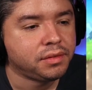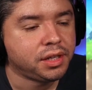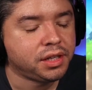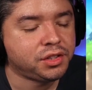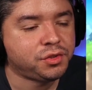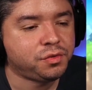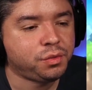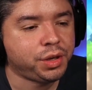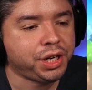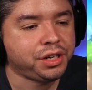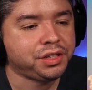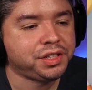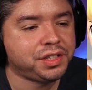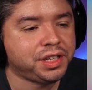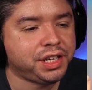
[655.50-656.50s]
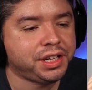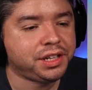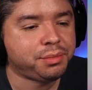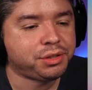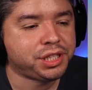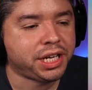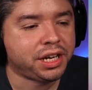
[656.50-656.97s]
It's weird seeing the
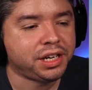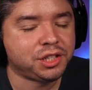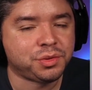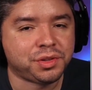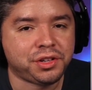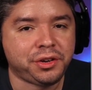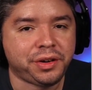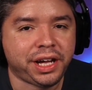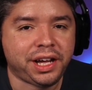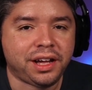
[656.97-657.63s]
protagonist with no hat.